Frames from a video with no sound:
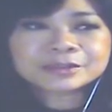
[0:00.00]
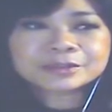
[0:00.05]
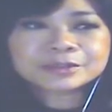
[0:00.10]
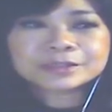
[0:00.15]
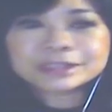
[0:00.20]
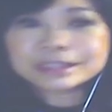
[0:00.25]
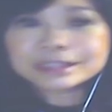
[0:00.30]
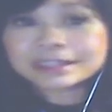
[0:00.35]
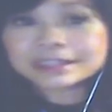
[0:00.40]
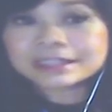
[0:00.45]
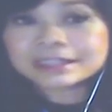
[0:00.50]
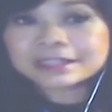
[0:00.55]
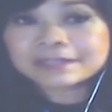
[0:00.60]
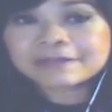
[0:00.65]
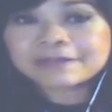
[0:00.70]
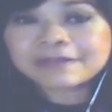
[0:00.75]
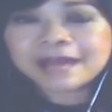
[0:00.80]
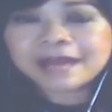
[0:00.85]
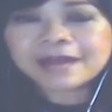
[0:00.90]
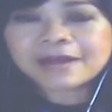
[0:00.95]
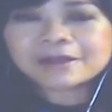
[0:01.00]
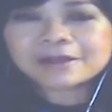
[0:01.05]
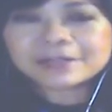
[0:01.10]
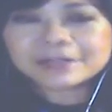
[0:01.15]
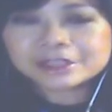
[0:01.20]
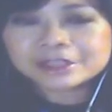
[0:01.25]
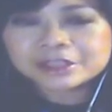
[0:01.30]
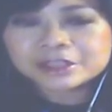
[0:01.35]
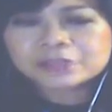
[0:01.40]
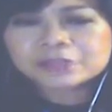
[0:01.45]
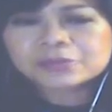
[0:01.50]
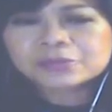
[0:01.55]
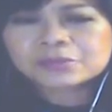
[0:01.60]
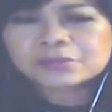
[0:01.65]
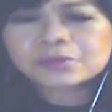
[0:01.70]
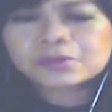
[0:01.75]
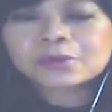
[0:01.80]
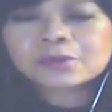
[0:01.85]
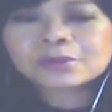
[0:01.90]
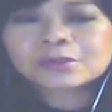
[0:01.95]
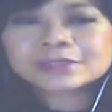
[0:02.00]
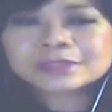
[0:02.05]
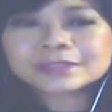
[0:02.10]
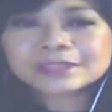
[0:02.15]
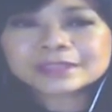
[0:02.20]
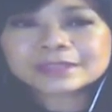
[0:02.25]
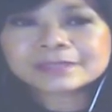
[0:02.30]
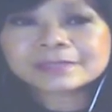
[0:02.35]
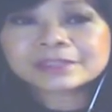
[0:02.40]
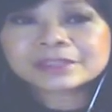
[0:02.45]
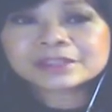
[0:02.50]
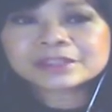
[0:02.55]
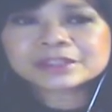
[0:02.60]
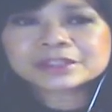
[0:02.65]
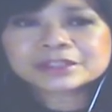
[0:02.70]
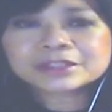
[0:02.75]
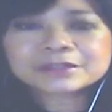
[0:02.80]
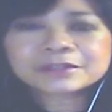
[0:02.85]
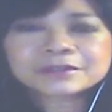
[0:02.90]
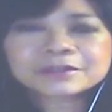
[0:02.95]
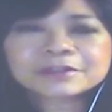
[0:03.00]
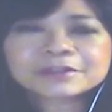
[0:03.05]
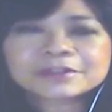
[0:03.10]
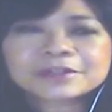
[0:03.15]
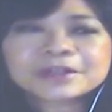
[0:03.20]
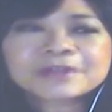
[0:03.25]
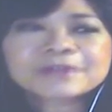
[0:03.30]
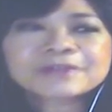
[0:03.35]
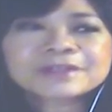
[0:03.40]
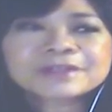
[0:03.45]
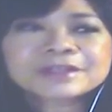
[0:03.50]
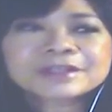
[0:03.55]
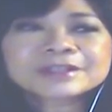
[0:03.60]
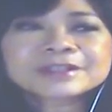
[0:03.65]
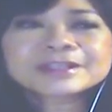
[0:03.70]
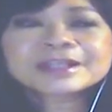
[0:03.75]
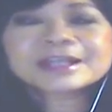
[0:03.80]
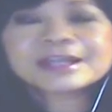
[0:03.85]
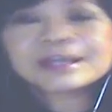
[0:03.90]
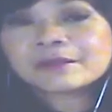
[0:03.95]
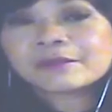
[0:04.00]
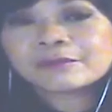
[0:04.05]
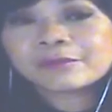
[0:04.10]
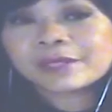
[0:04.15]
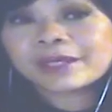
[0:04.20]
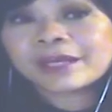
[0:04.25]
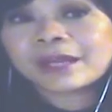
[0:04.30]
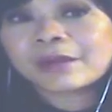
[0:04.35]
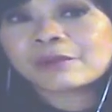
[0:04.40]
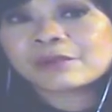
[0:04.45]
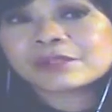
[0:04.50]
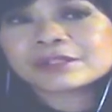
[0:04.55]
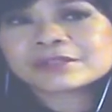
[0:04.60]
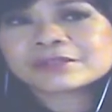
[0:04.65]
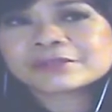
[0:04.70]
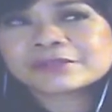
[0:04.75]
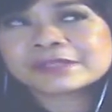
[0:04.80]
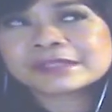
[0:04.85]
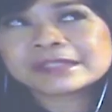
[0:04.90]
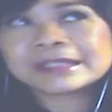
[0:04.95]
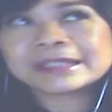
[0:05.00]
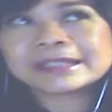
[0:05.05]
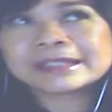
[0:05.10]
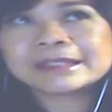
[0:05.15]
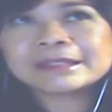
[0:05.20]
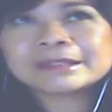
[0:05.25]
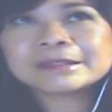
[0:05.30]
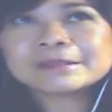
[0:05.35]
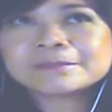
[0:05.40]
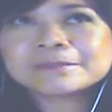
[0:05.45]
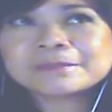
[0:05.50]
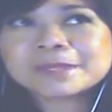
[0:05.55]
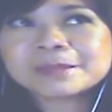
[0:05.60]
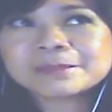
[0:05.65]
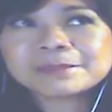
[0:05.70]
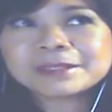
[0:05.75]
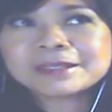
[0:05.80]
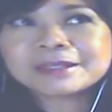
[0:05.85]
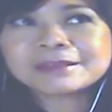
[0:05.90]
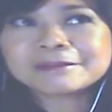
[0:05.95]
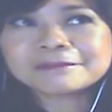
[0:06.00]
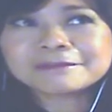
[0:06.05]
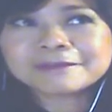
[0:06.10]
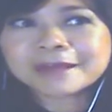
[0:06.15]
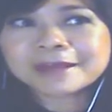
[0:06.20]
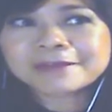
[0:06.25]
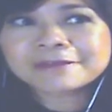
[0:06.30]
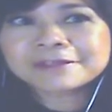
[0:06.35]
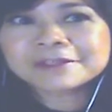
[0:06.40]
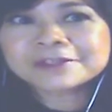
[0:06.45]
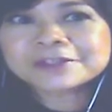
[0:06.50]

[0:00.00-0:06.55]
to just give out and just to roll the commissions of our drivers when I was really maybe 5